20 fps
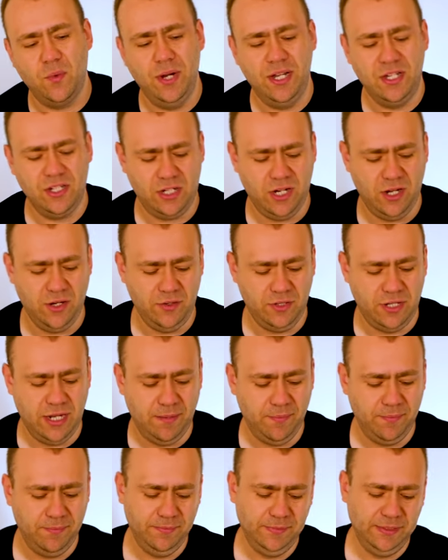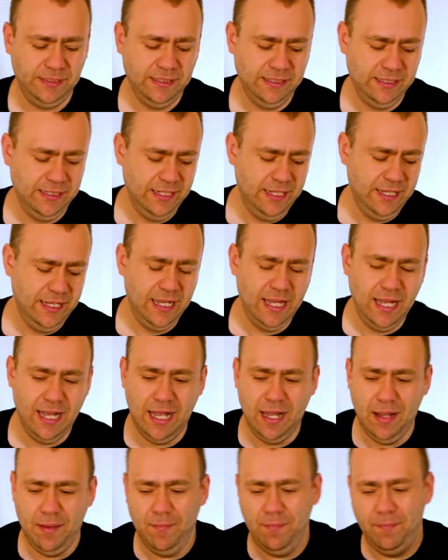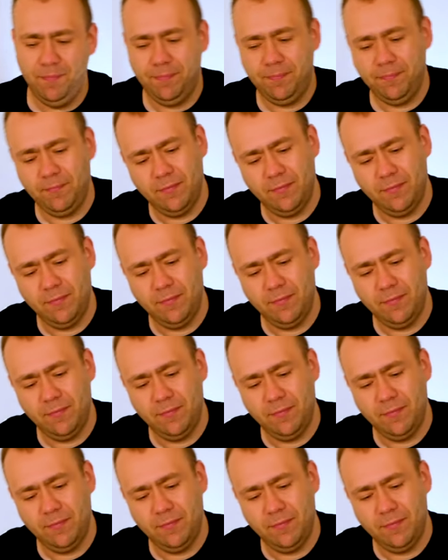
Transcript: when it's closed up um,